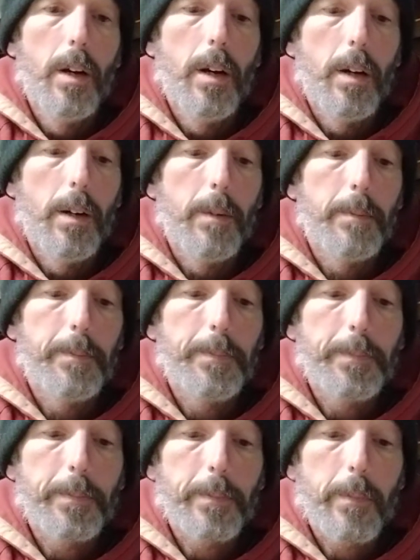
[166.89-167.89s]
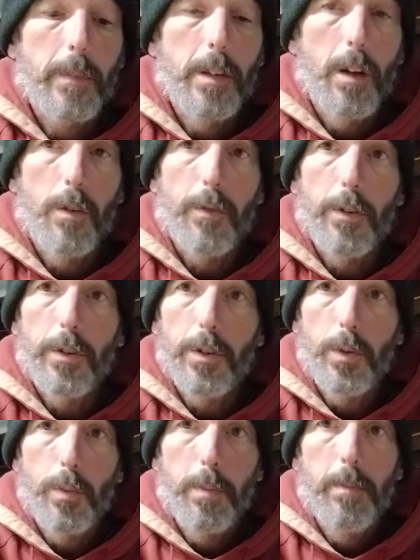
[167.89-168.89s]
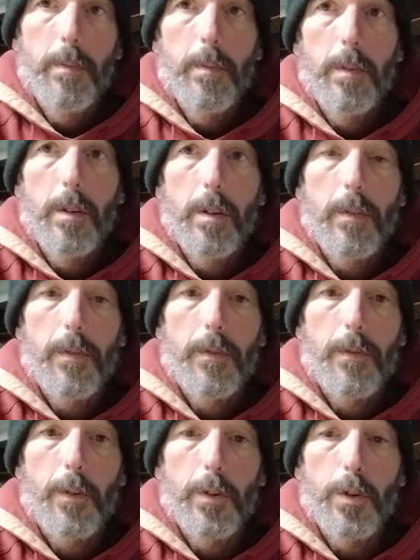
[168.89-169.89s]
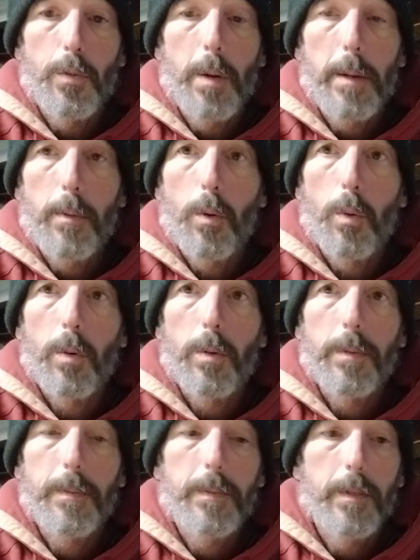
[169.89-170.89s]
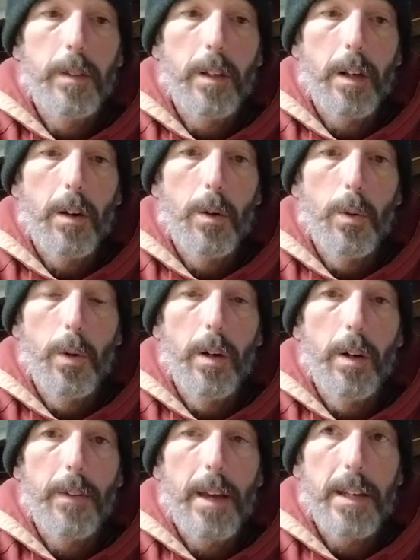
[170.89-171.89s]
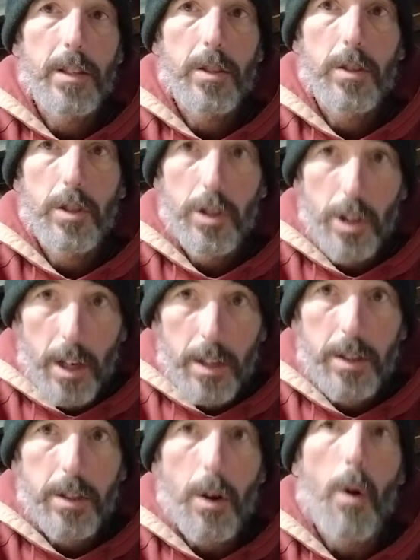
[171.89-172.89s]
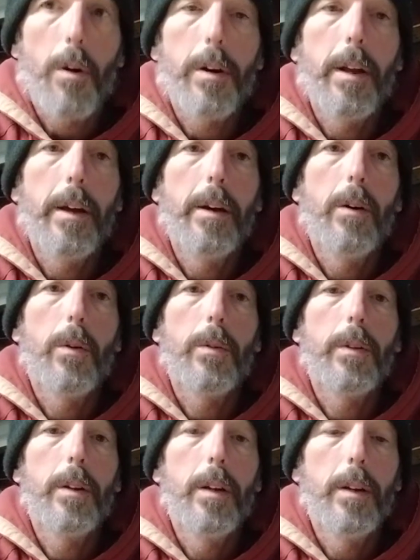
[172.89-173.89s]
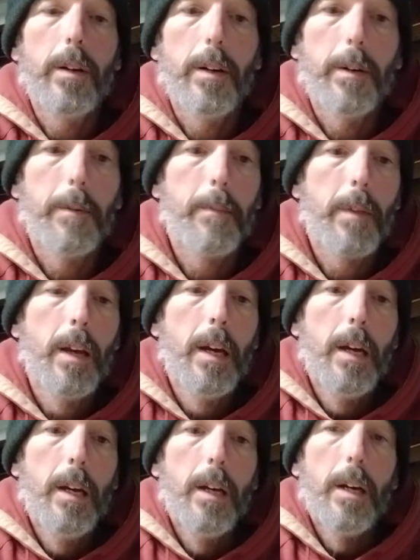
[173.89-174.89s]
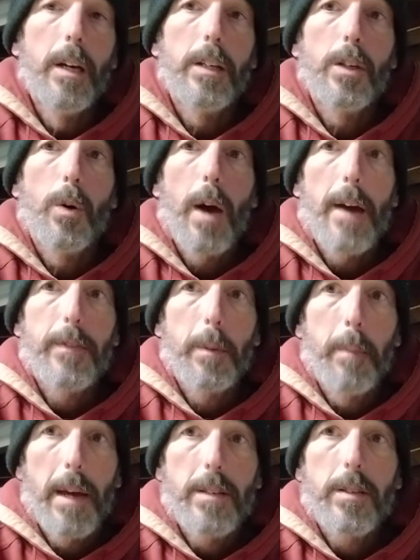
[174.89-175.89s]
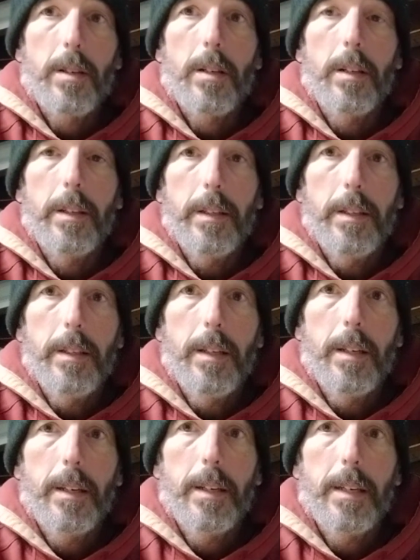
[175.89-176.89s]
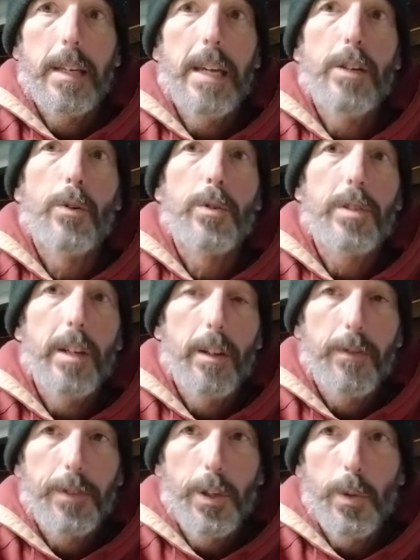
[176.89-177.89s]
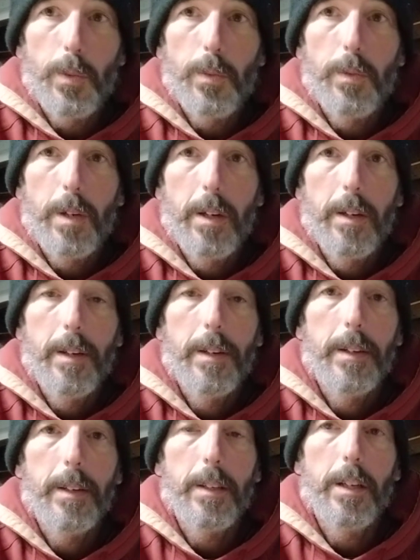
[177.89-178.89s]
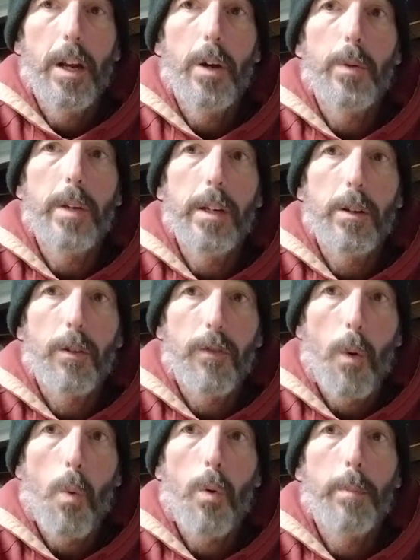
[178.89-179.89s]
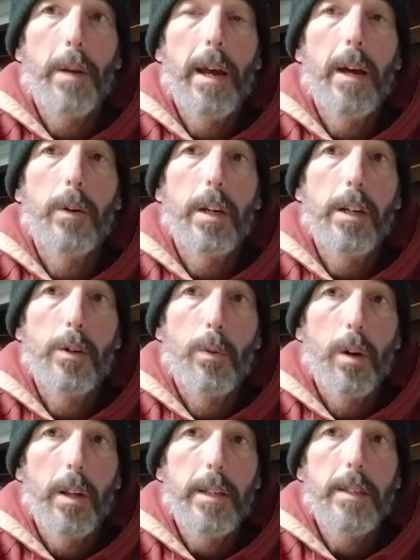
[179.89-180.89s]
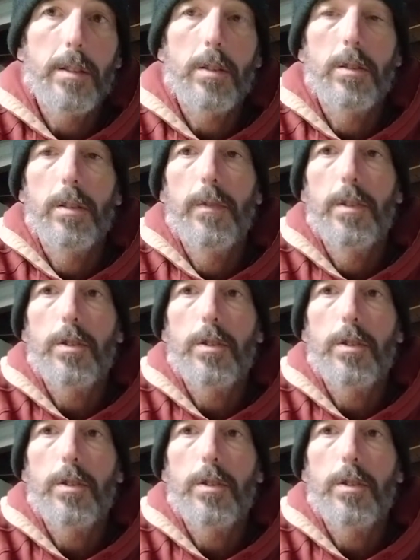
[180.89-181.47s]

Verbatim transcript: Uh, you know, for new for new people, we're you know uh, that's just starting out. Uh, you'll have to basically get yourself tuned you know get your form down get your release because if you